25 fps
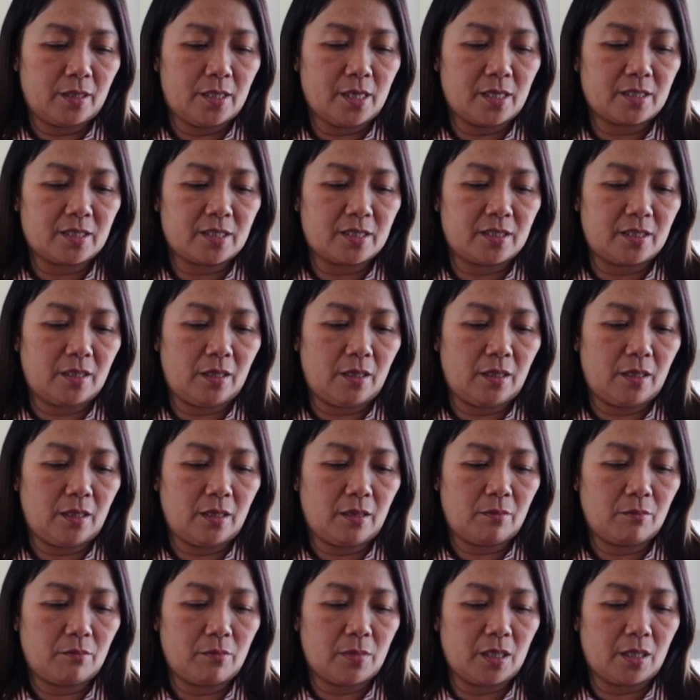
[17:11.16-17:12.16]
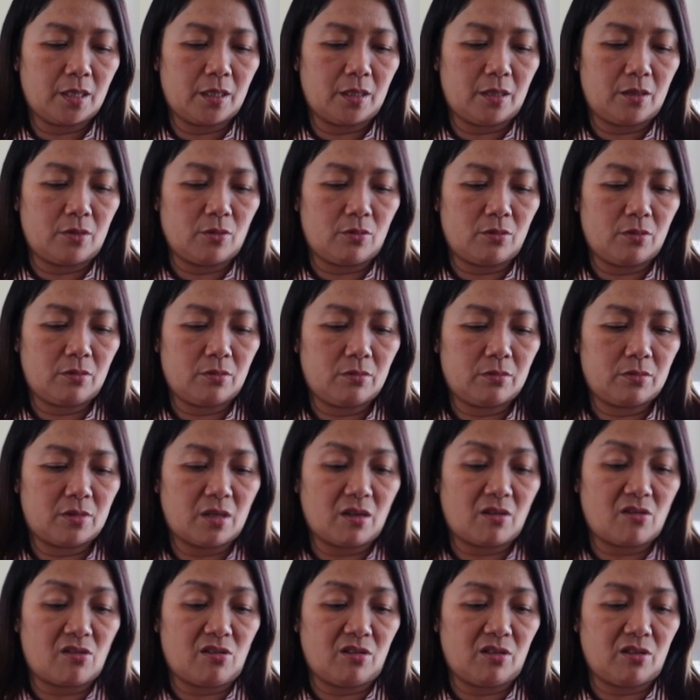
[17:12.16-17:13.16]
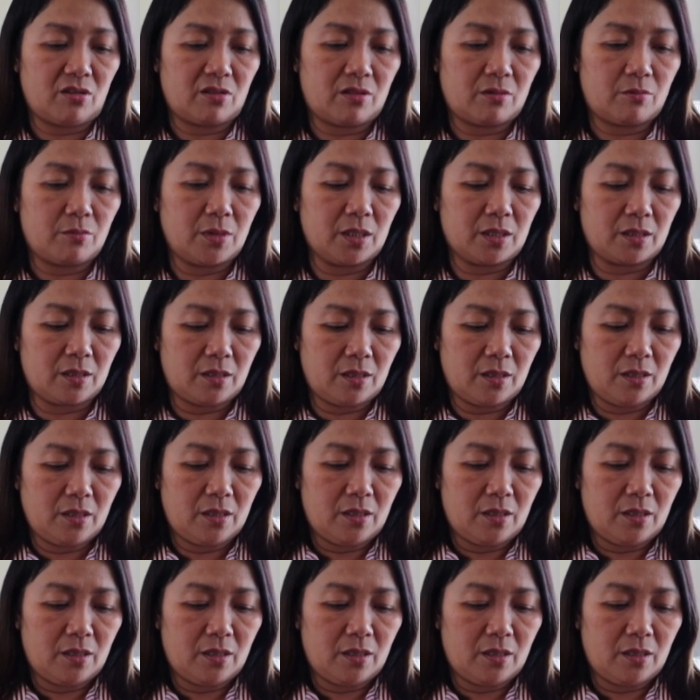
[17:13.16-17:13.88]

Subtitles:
Dusty Marigo. The color. But,